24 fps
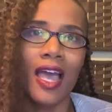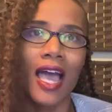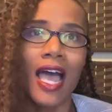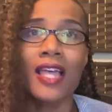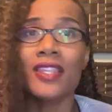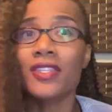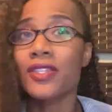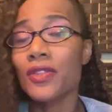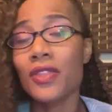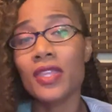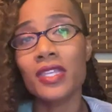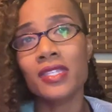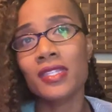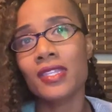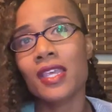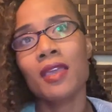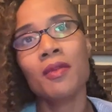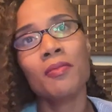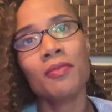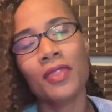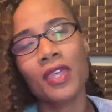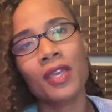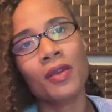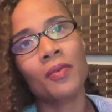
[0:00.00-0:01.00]
And so the
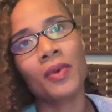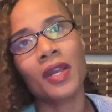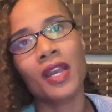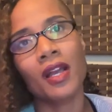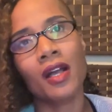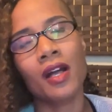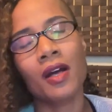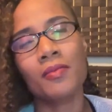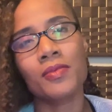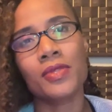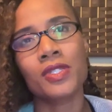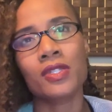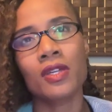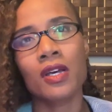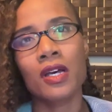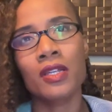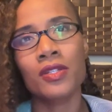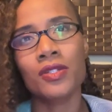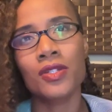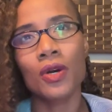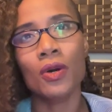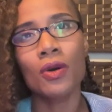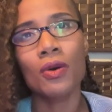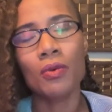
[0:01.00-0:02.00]
same thing when it comes to
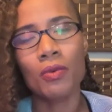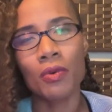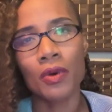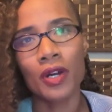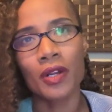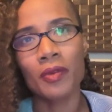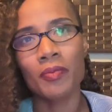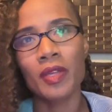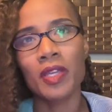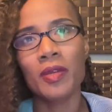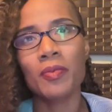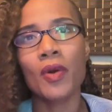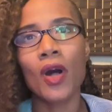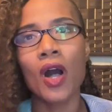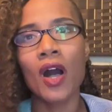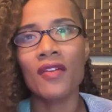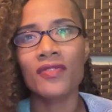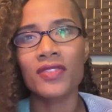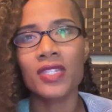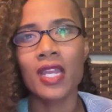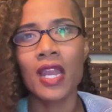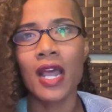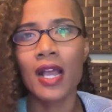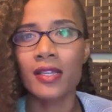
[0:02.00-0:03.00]
adult work, people
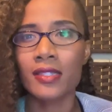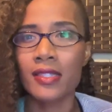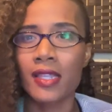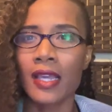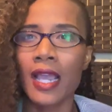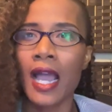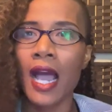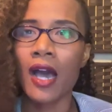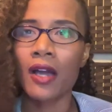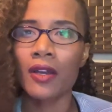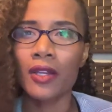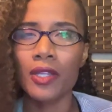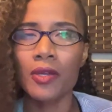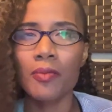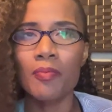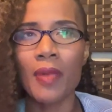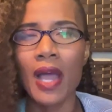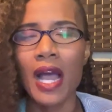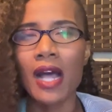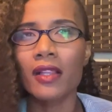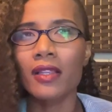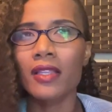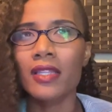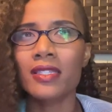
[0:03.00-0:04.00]
often ask like, how do you
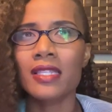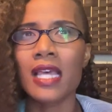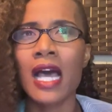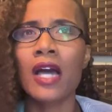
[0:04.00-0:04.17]
balance?